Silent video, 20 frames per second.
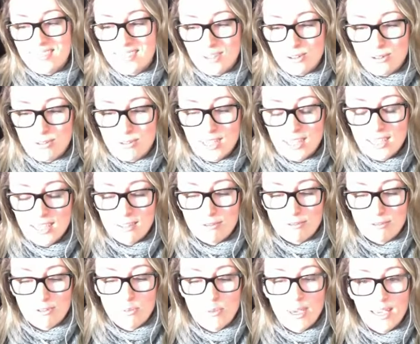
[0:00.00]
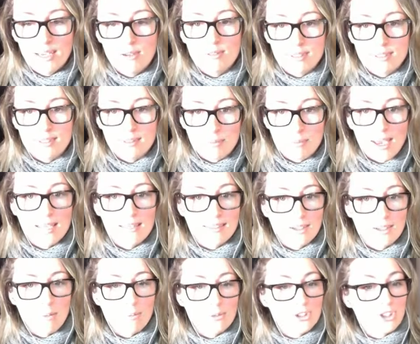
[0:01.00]
So really, for me, it was this
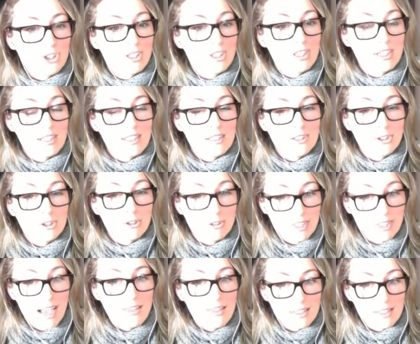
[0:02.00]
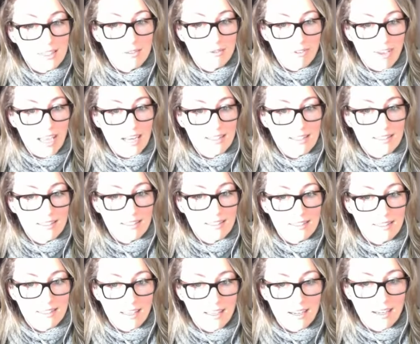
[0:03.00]
amazing opportunity to create these
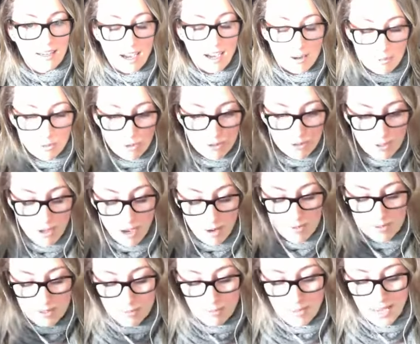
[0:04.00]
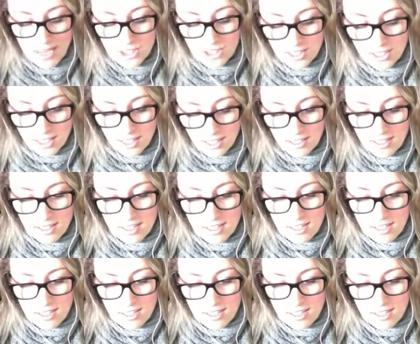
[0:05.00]
fantasies that I was imagining.